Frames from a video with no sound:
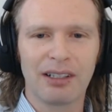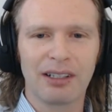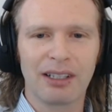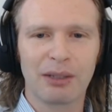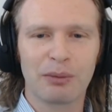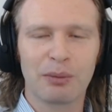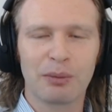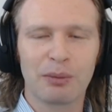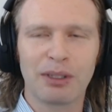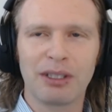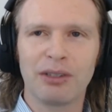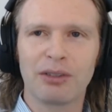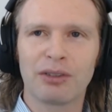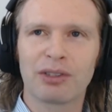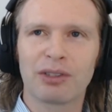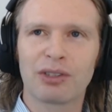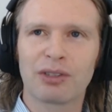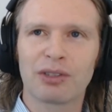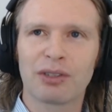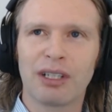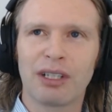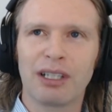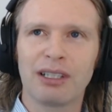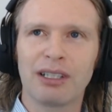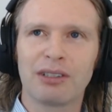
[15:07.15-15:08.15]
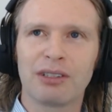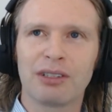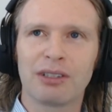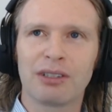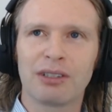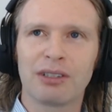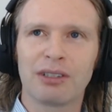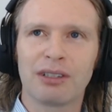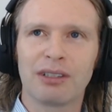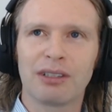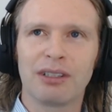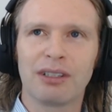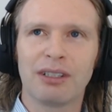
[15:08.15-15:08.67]
like when you're trying
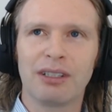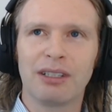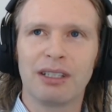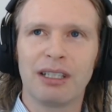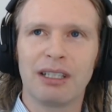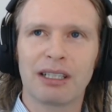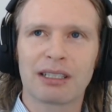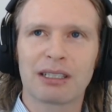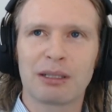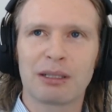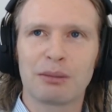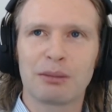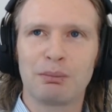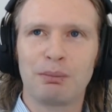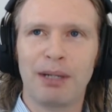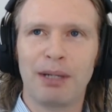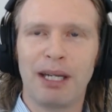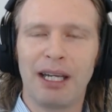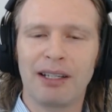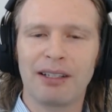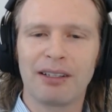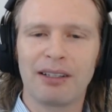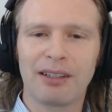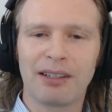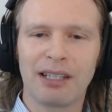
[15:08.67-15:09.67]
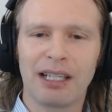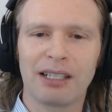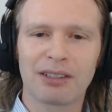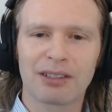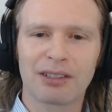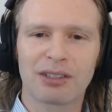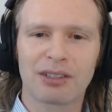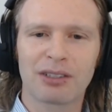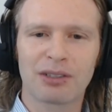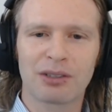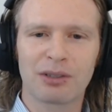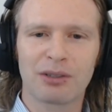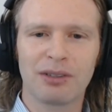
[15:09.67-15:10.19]
to expand that
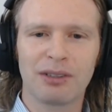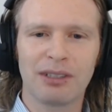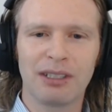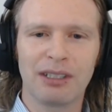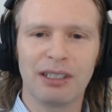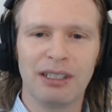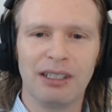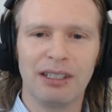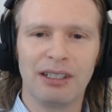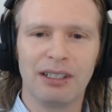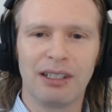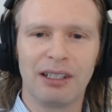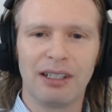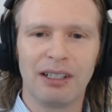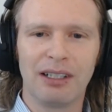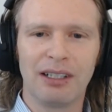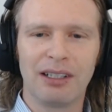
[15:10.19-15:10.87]
story,